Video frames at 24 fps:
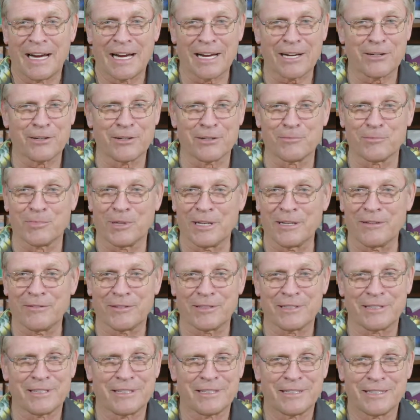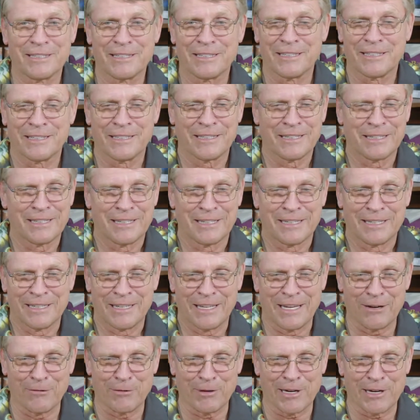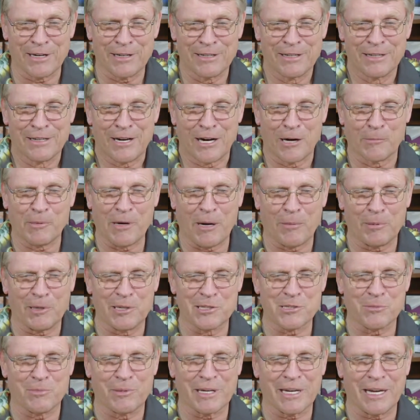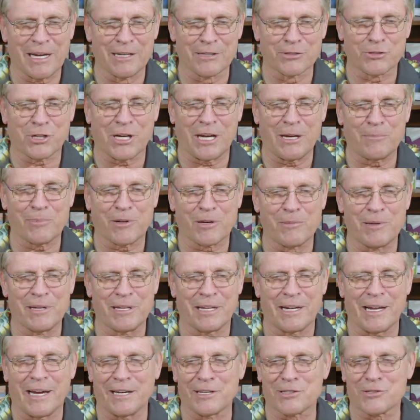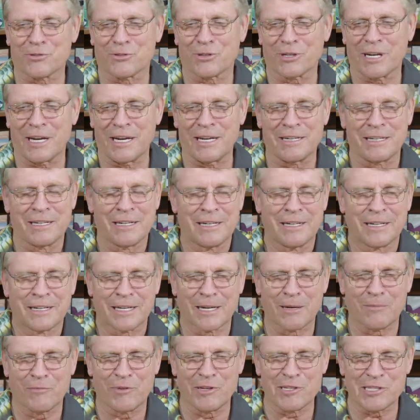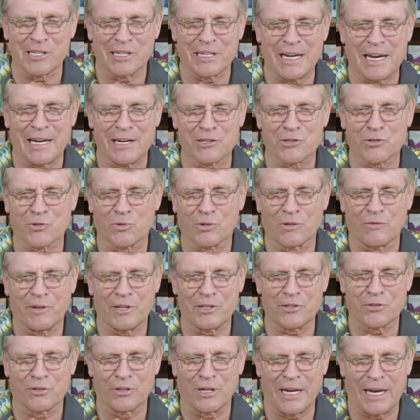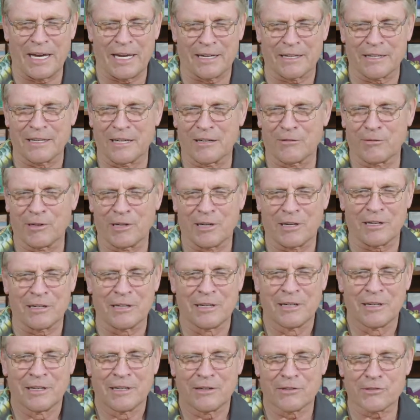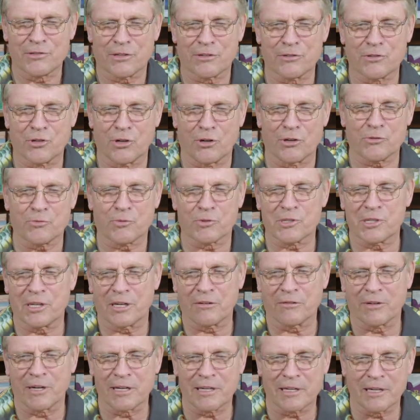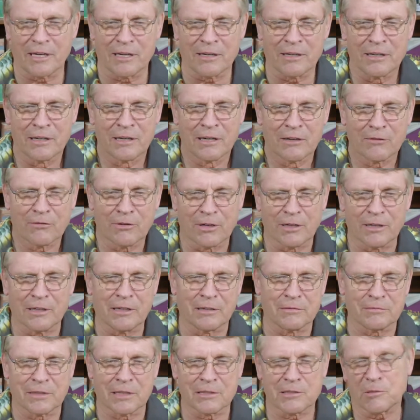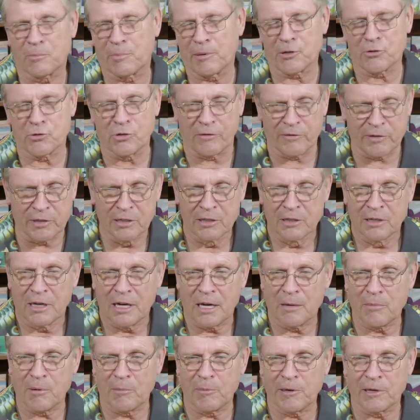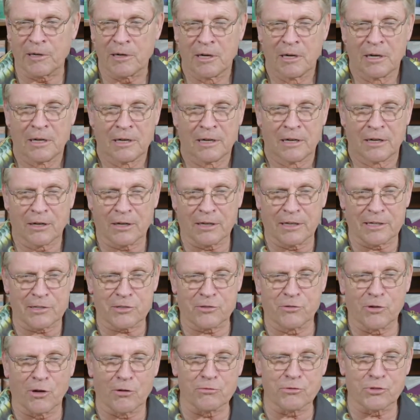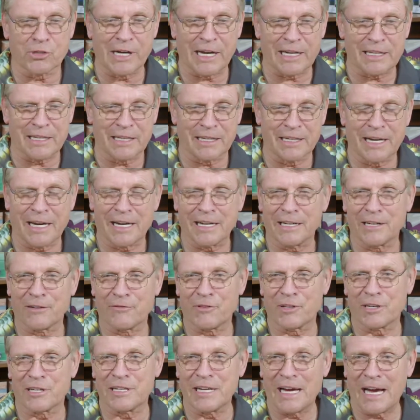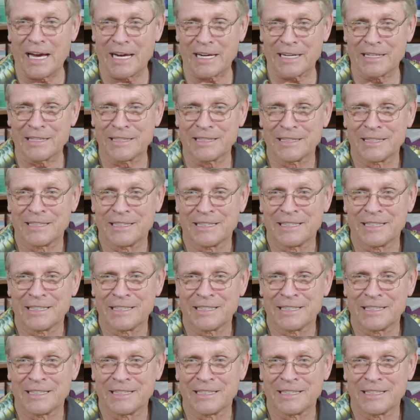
I couldn't believe it. There we are. Our property's a big L shape. Come in the Dinosaur Gate. Come visit Dinosaur Adventure Land. There we are. There's our church. We're sitting right there. Well, that's a picture of it. I'm up here. Look at this drone shot they got of the dock